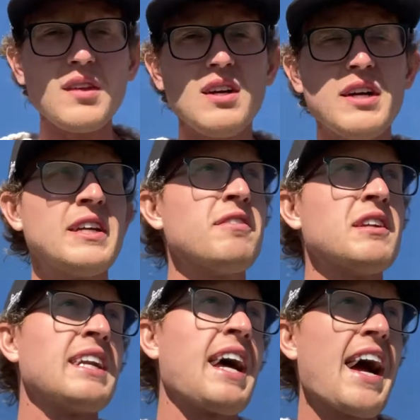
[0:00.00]
and even
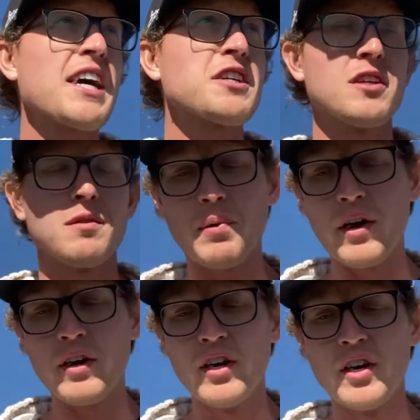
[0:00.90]
an action.
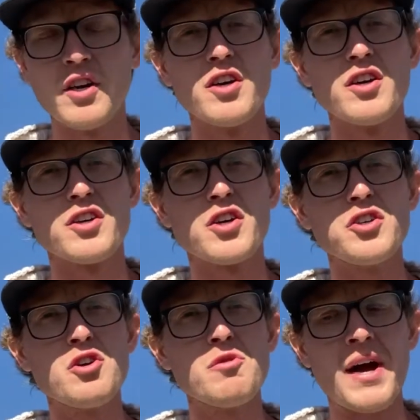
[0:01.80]
But could
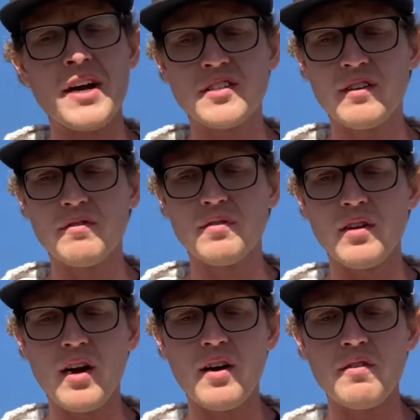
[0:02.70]
you imagine if
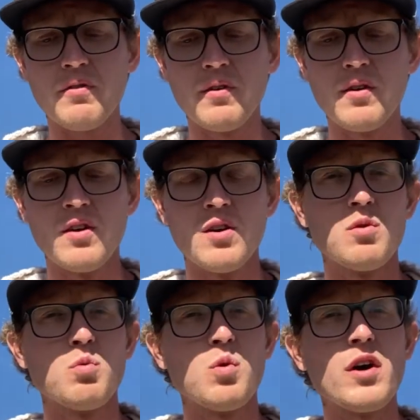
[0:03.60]
love
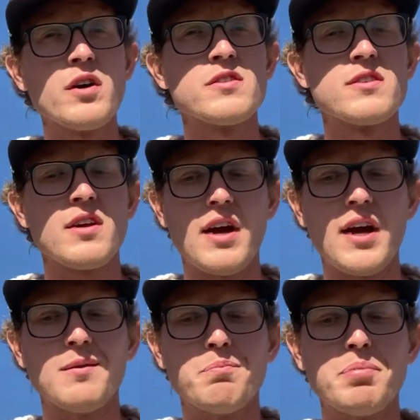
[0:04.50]
was
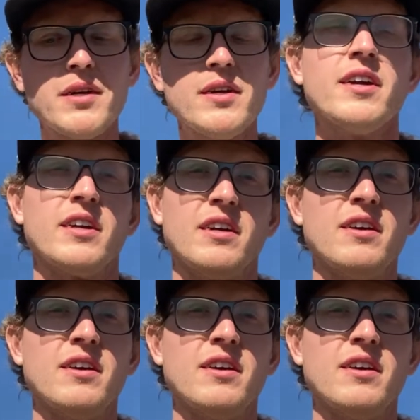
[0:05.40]
a being?